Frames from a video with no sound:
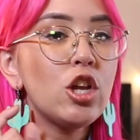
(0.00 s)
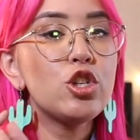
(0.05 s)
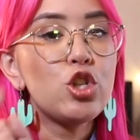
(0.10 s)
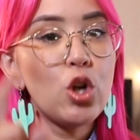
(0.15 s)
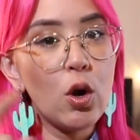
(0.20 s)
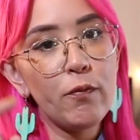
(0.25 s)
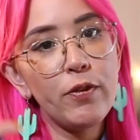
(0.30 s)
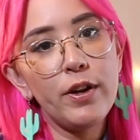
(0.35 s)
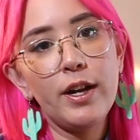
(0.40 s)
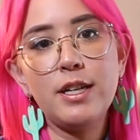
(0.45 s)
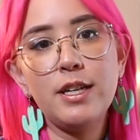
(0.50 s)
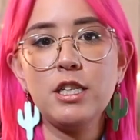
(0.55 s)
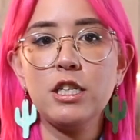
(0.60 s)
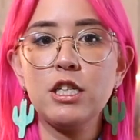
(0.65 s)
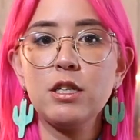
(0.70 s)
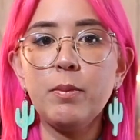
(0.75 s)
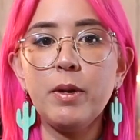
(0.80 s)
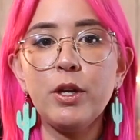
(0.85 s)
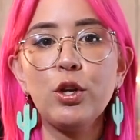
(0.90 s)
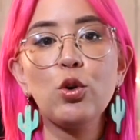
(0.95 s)
Don't forget to
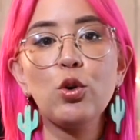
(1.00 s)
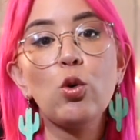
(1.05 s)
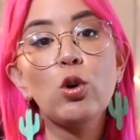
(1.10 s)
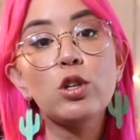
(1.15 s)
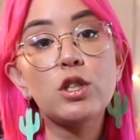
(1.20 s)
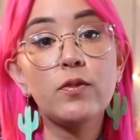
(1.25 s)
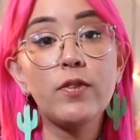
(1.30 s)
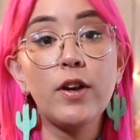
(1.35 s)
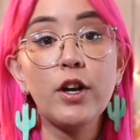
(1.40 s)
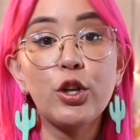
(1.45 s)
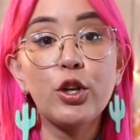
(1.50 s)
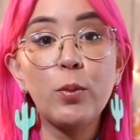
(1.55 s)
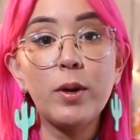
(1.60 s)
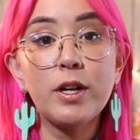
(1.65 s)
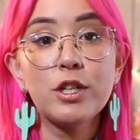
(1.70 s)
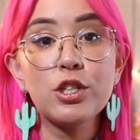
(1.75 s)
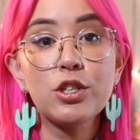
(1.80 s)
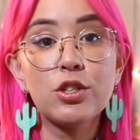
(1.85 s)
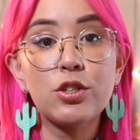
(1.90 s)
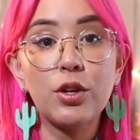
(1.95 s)
submit your course
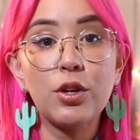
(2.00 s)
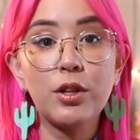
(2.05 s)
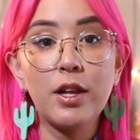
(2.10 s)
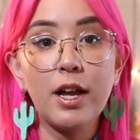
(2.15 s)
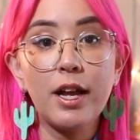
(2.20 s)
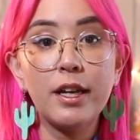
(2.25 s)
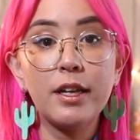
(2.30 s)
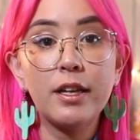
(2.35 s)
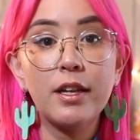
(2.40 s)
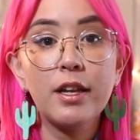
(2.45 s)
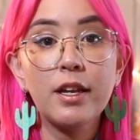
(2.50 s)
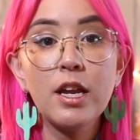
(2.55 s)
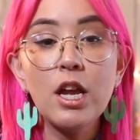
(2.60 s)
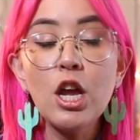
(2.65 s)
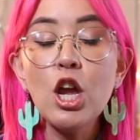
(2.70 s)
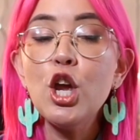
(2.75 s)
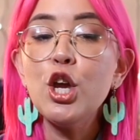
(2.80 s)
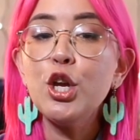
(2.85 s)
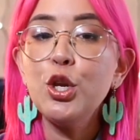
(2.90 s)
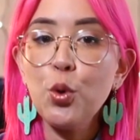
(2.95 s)
evaluations online.
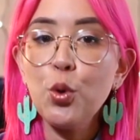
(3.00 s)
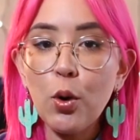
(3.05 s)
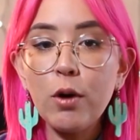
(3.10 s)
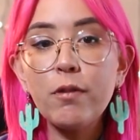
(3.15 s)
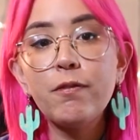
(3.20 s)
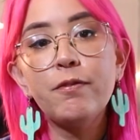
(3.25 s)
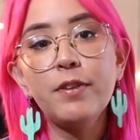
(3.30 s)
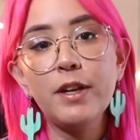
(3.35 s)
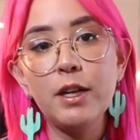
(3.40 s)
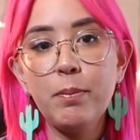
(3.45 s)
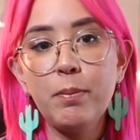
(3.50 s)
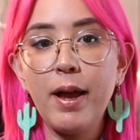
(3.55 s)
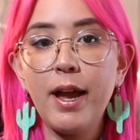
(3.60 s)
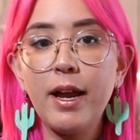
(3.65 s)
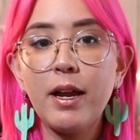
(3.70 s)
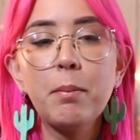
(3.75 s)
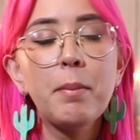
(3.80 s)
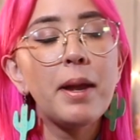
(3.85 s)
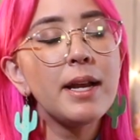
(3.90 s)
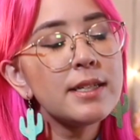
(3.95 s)
Your
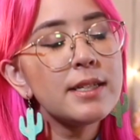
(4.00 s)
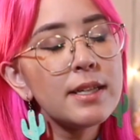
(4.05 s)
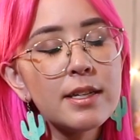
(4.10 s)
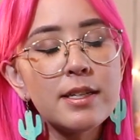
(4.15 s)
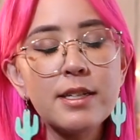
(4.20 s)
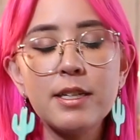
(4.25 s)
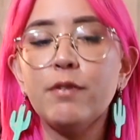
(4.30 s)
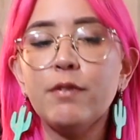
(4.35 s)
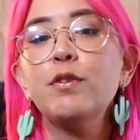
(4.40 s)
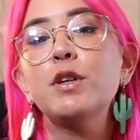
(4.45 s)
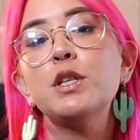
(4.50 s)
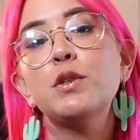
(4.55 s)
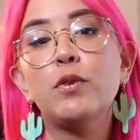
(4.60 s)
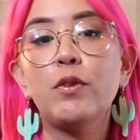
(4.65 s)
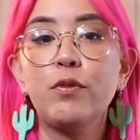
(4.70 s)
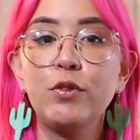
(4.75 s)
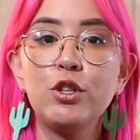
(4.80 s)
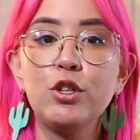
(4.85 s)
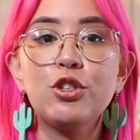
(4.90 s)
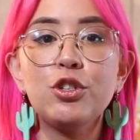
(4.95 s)
feedback makes a difference for
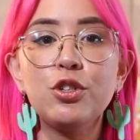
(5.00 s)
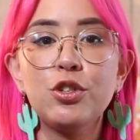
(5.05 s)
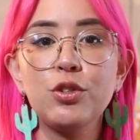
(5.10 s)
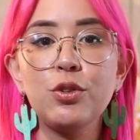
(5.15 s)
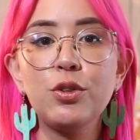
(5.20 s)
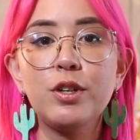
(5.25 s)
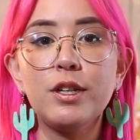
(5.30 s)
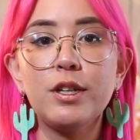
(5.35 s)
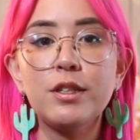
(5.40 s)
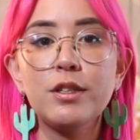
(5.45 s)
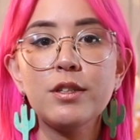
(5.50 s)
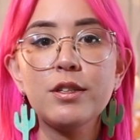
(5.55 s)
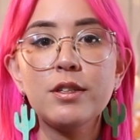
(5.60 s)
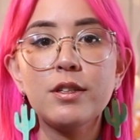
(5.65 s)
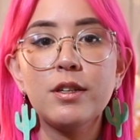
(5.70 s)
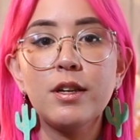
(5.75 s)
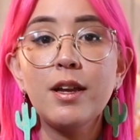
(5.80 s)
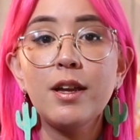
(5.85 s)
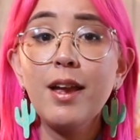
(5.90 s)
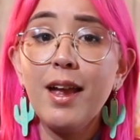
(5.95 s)
future students
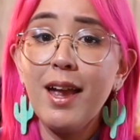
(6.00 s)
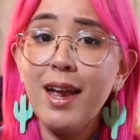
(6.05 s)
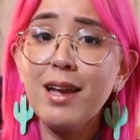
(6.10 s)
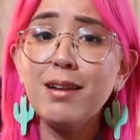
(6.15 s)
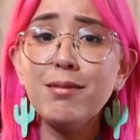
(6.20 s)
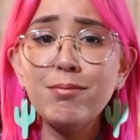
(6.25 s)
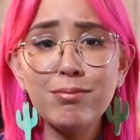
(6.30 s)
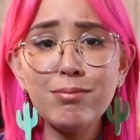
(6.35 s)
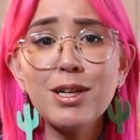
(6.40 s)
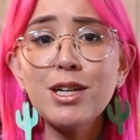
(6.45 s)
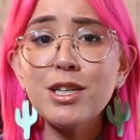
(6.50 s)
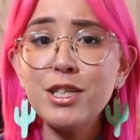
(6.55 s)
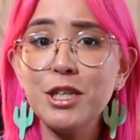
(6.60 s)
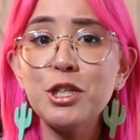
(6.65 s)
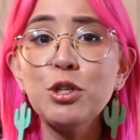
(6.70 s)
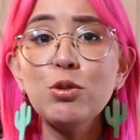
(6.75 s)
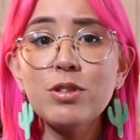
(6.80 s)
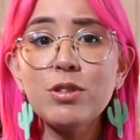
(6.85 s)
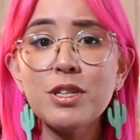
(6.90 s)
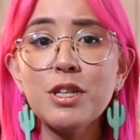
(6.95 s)
and
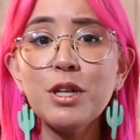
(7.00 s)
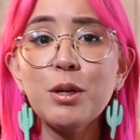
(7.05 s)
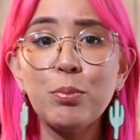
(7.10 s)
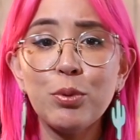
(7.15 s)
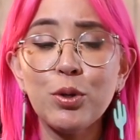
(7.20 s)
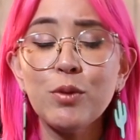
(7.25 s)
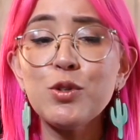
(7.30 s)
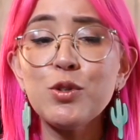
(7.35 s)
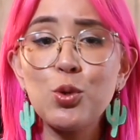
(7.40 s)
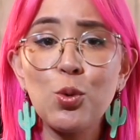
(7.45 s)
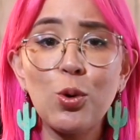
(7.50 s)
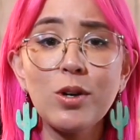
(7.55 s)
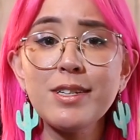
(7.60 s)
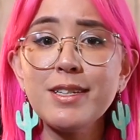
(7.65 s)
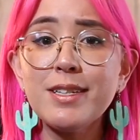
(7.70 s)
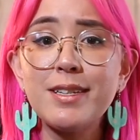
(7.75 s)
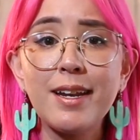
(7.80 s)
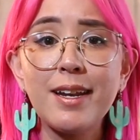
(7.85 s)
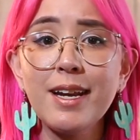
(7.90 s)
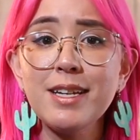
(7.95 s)
continuously improves
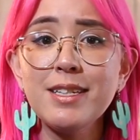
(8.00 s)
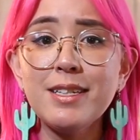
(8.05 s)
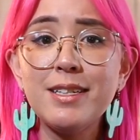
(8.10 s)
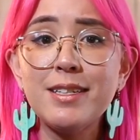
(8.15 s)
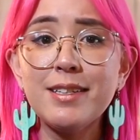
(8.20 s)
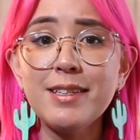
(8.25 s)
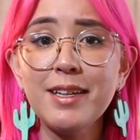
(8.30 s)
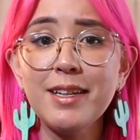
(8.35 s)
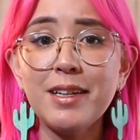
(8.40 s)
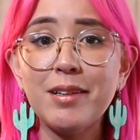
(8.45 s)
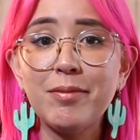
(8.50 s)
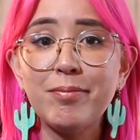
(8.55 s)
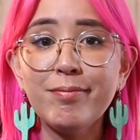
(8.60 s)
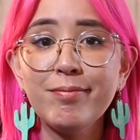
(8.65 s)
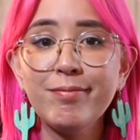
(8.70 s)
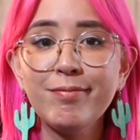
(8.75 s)
courses at ACC.